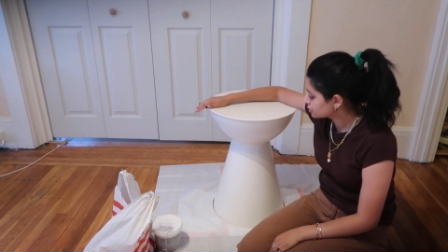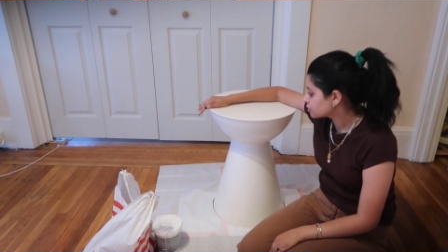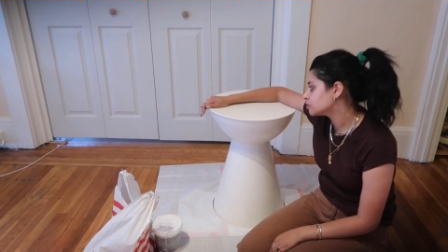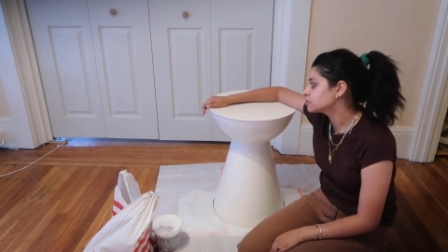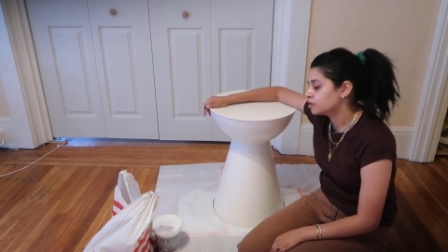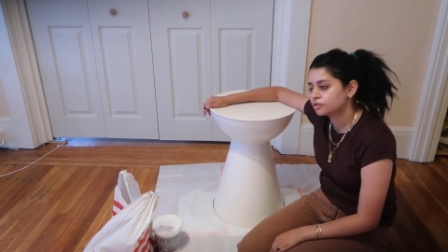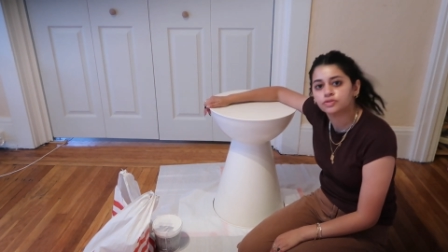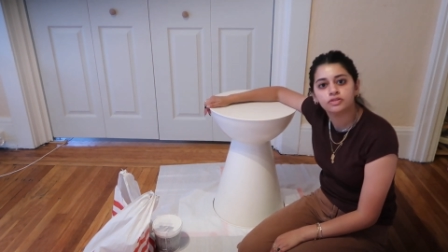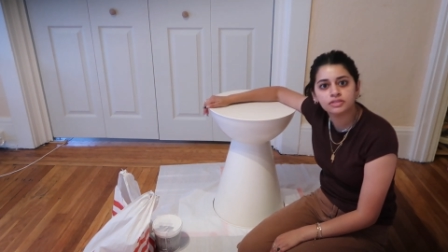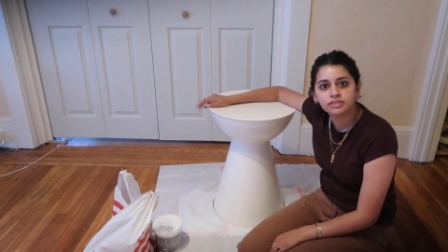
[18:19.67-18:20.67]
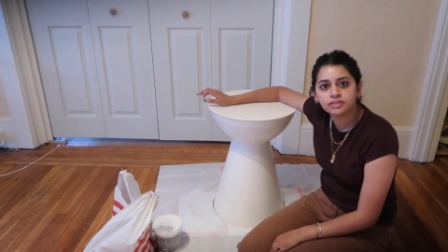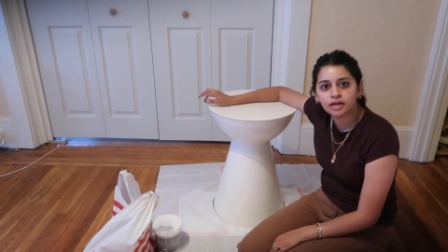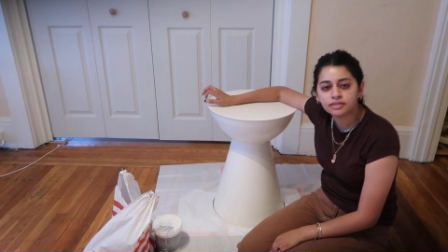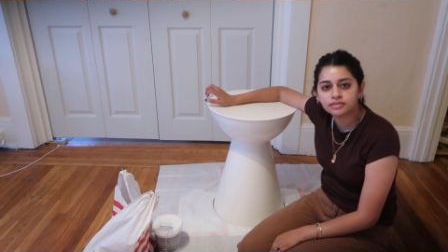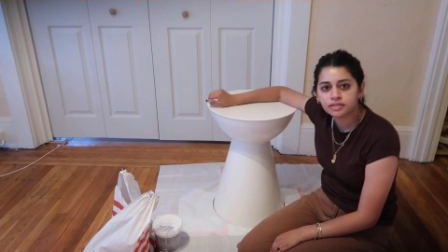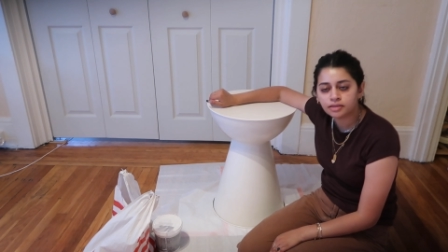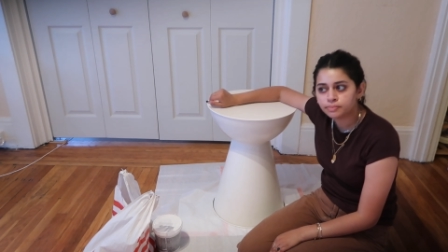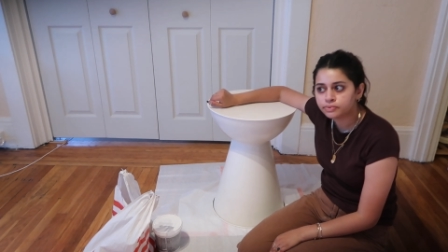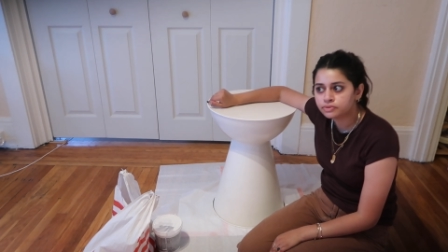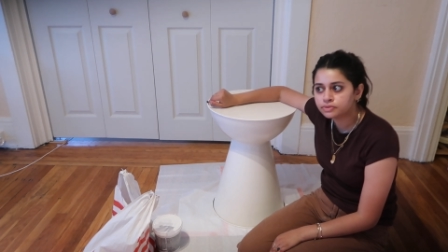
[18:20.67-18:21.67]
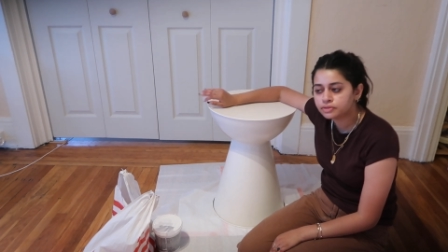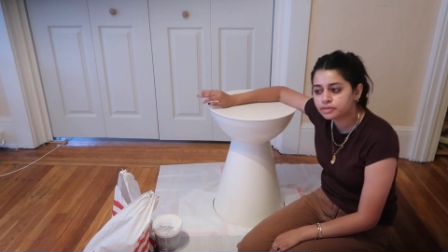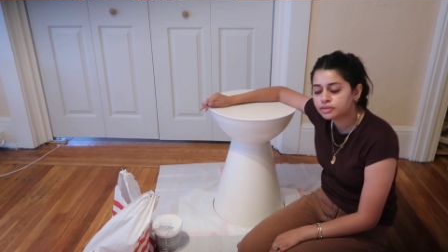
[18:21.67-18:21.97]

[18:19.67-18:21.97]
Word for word: So I got this side table.